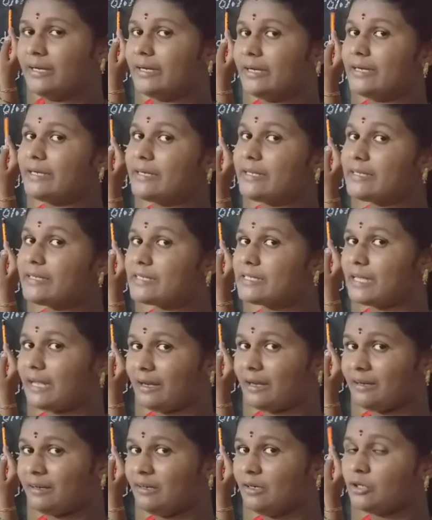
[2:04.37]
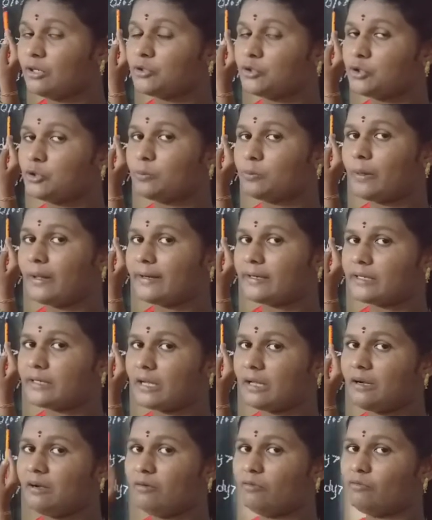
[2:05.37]
It is a
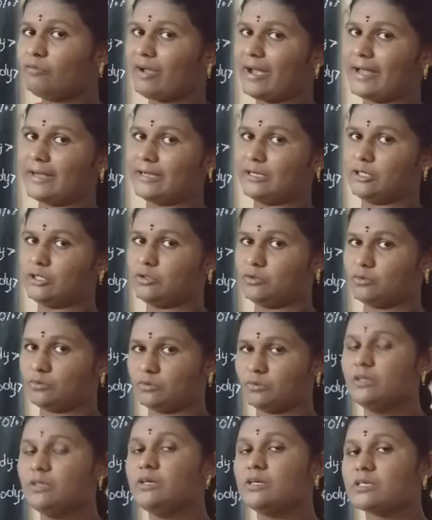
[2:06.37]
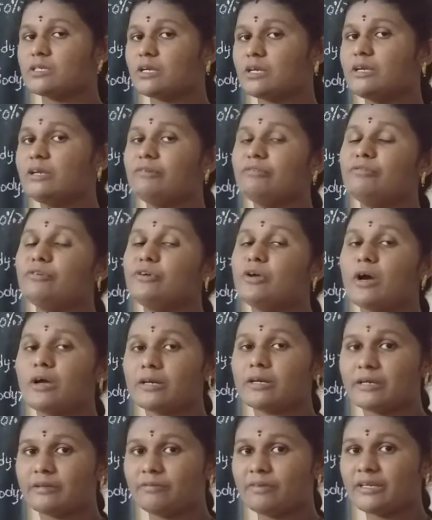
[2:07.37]
numerical value. So if you
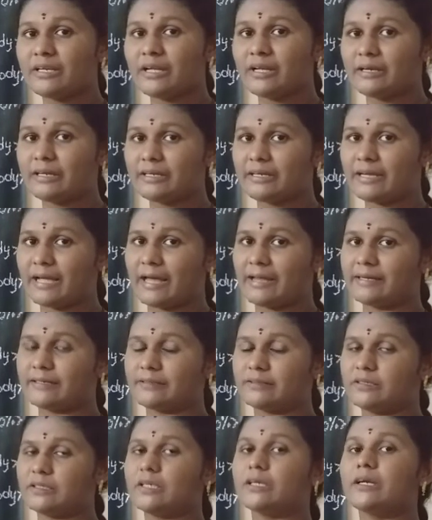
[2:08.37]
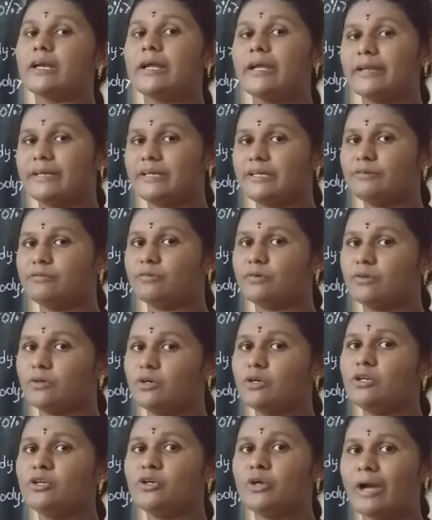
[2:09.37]
are giving any character, any
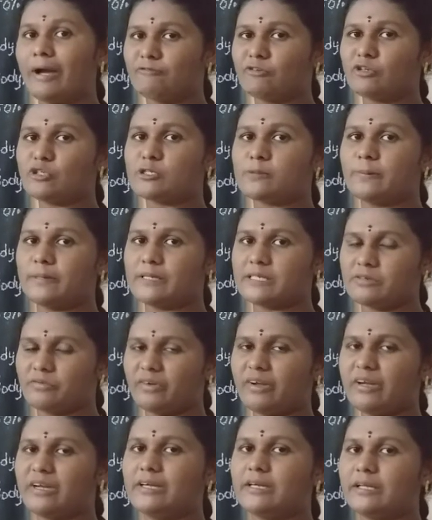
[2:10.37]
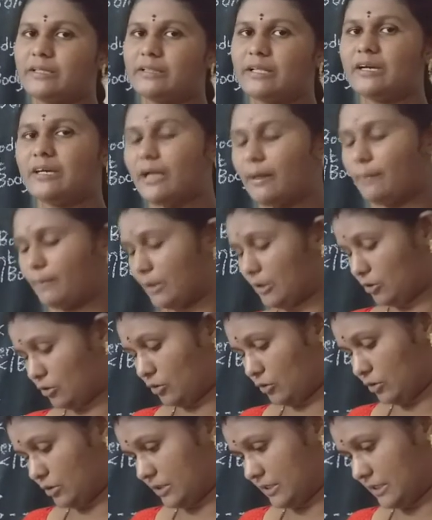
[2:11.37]
word, you have to specify it in the double
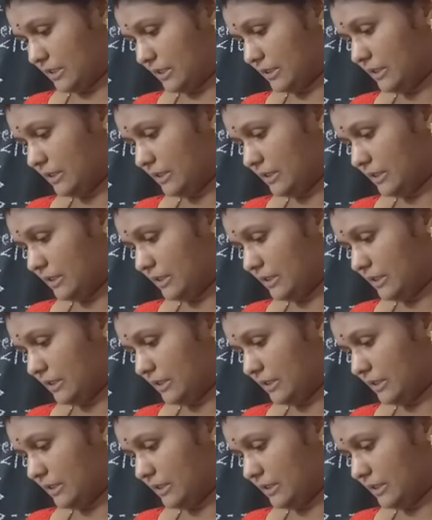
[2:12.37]
quotes.